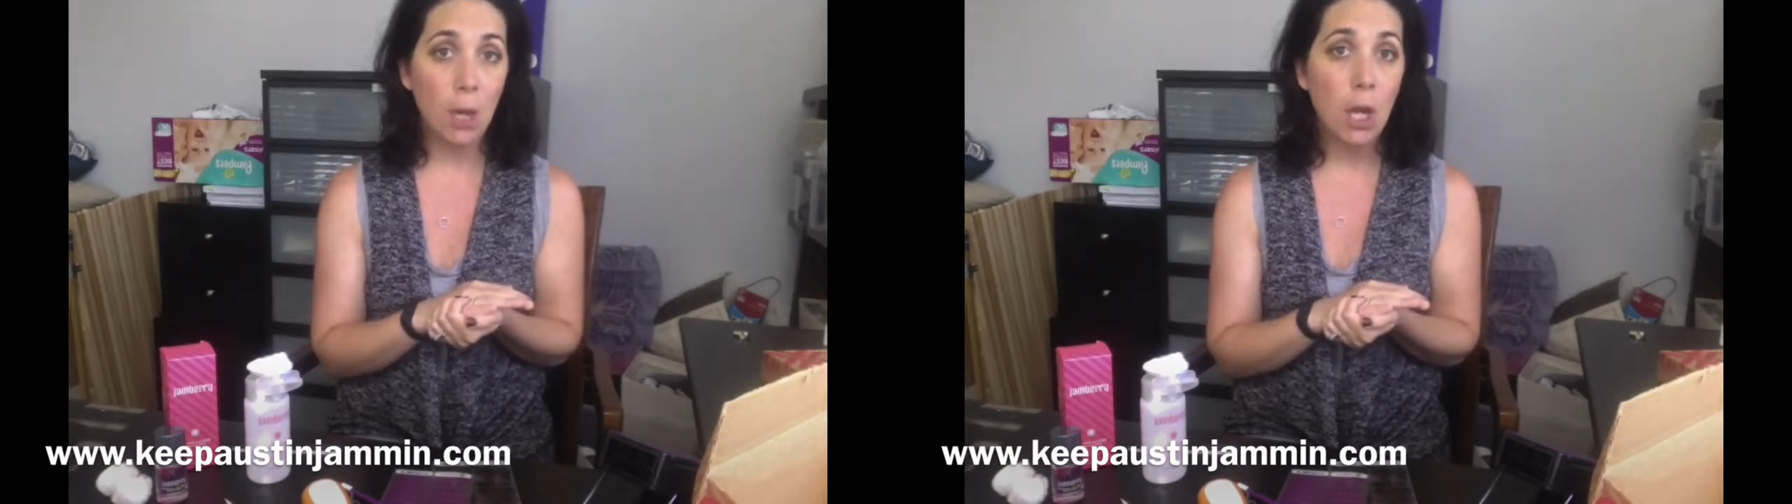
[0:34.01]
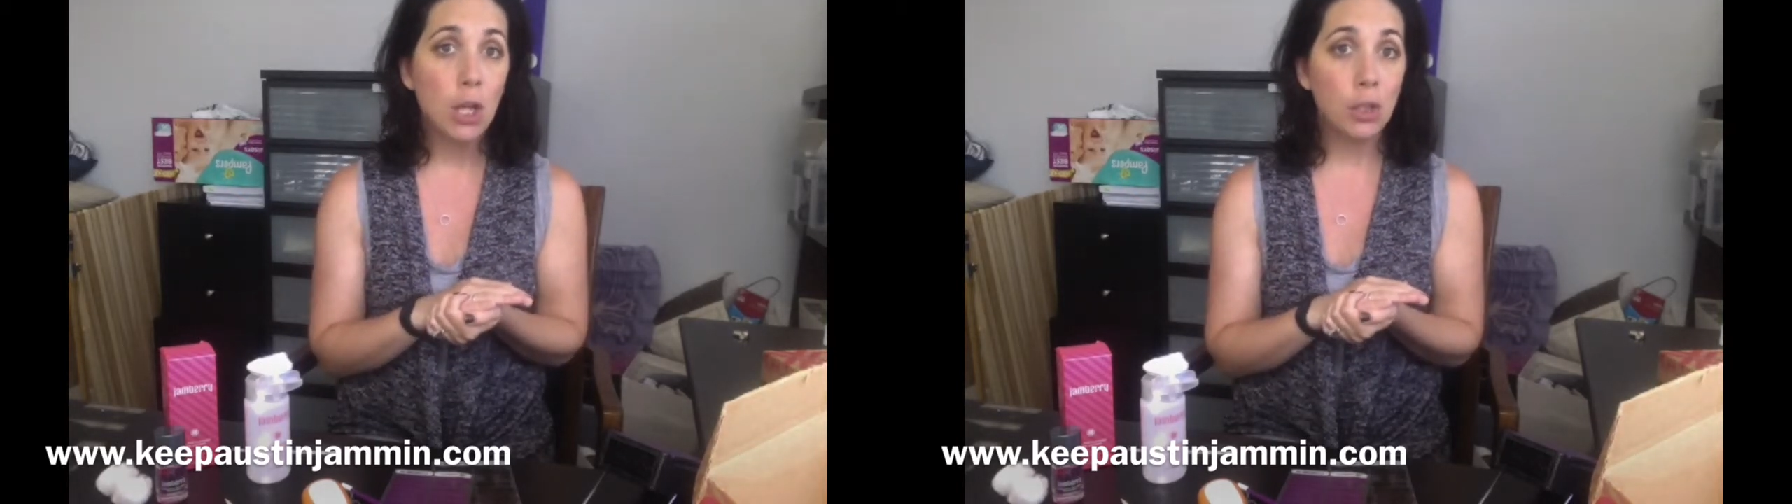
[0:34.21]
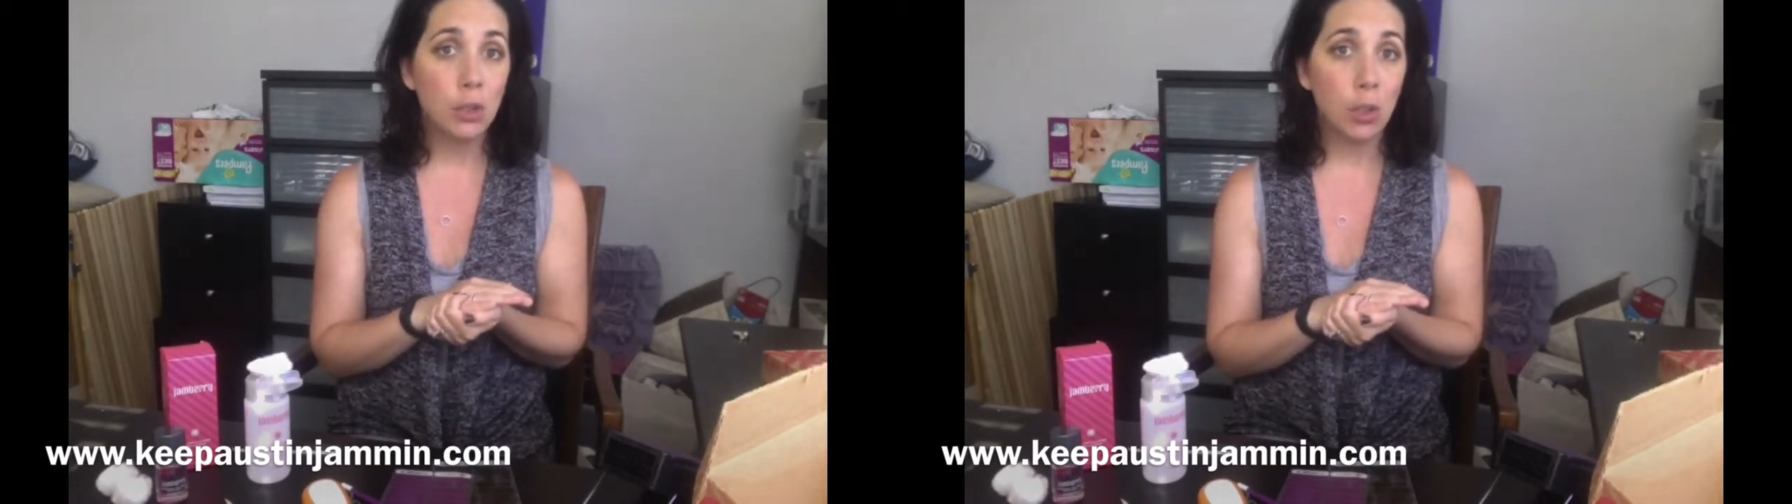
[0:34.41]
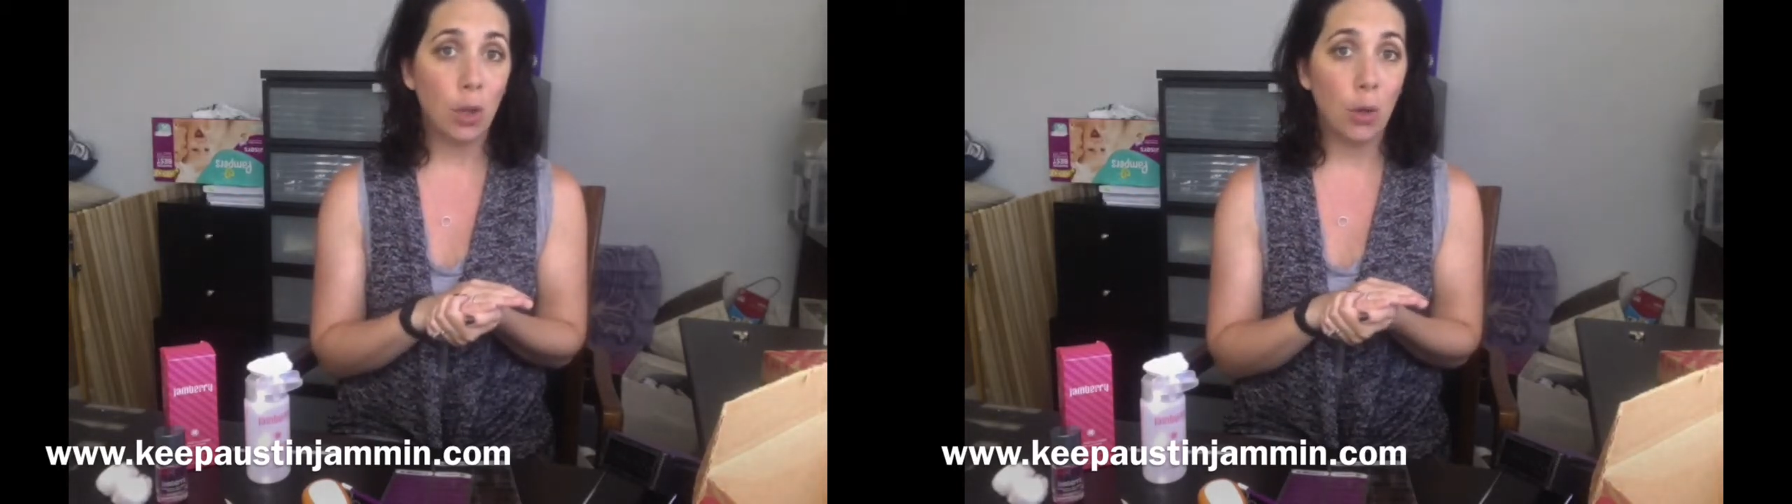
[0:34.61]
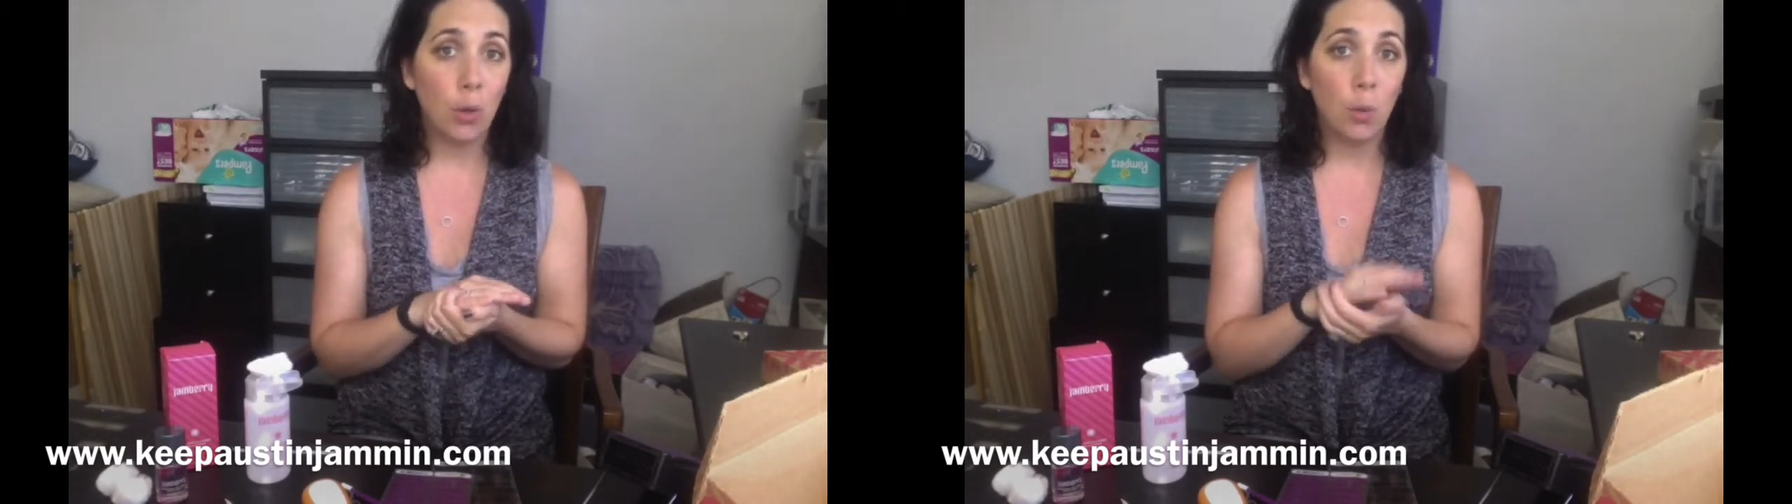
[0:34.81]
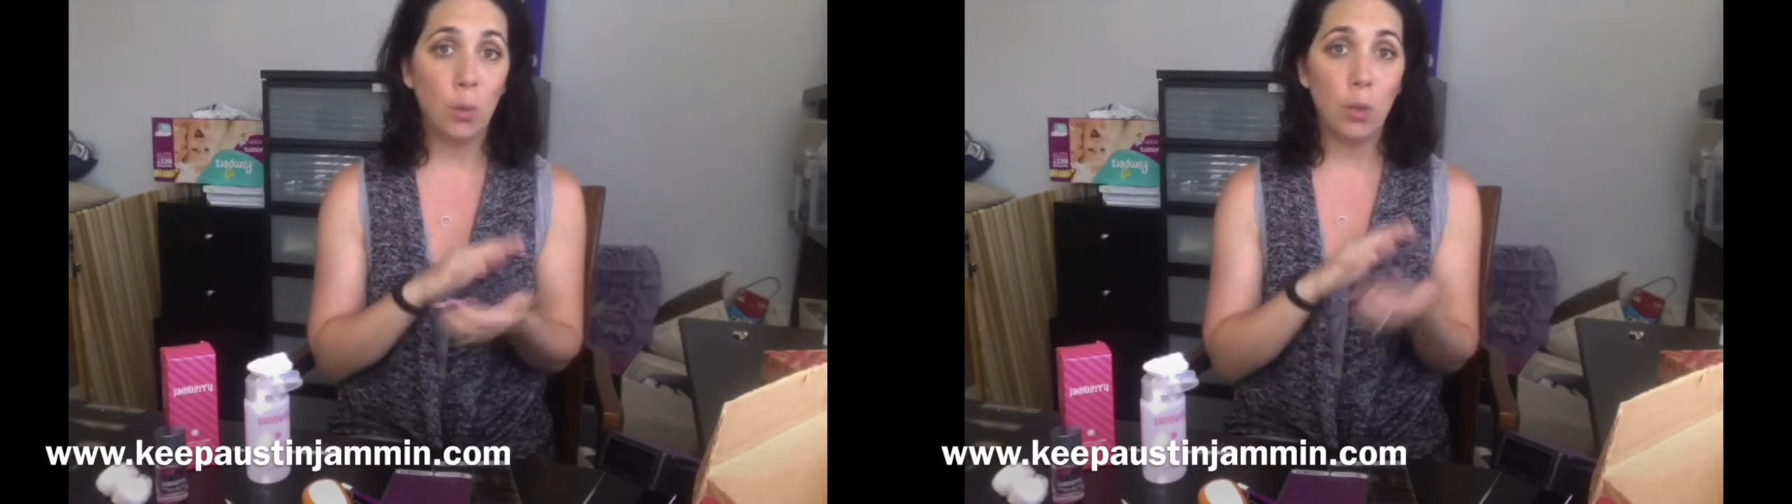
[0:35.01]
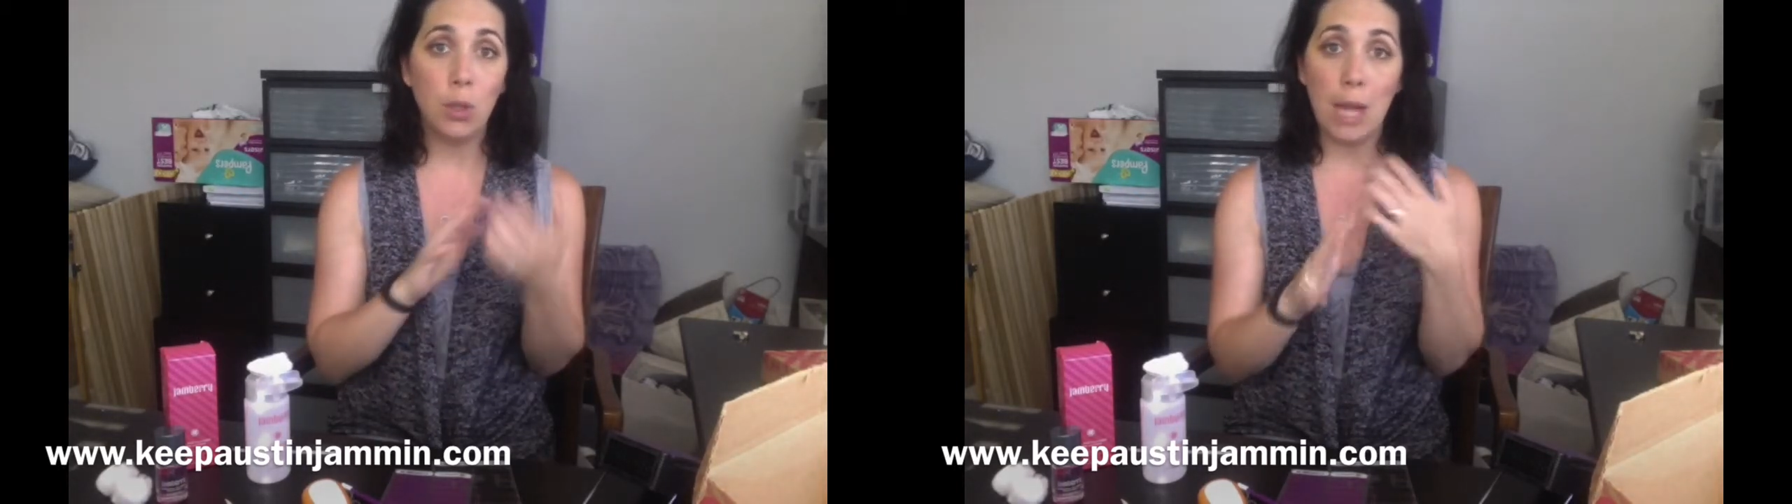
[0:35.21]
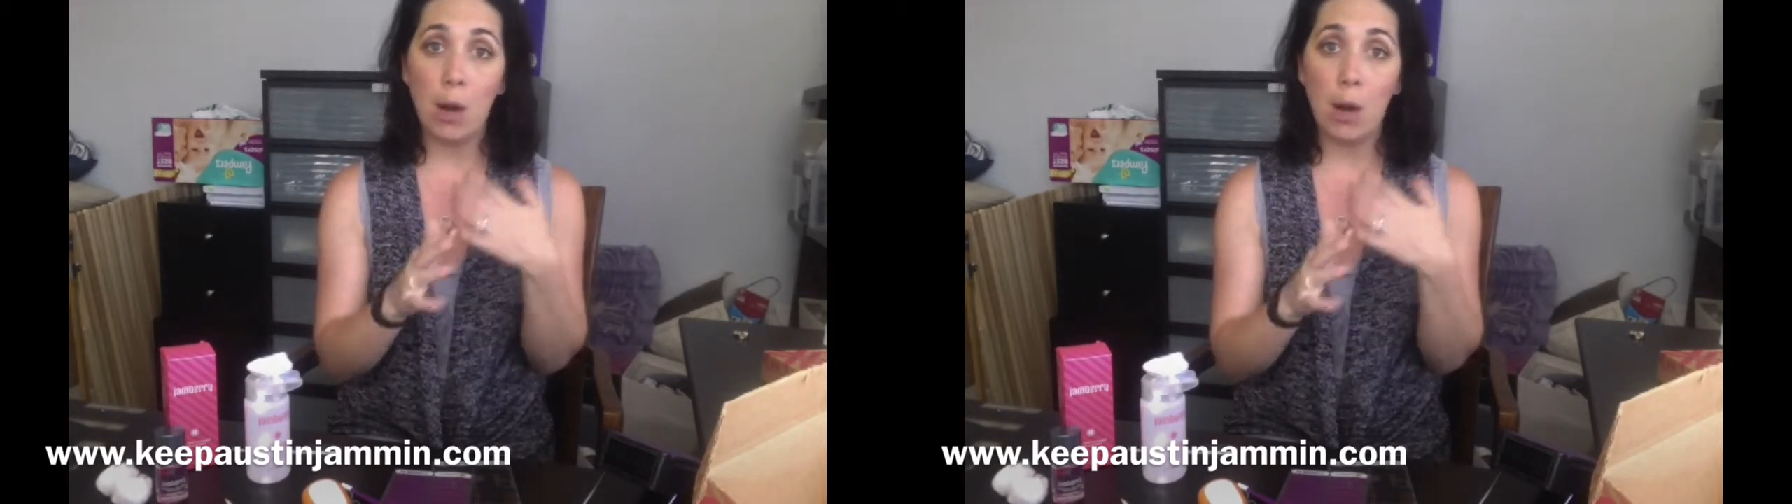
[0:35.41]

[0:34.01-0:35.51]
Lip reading: so you get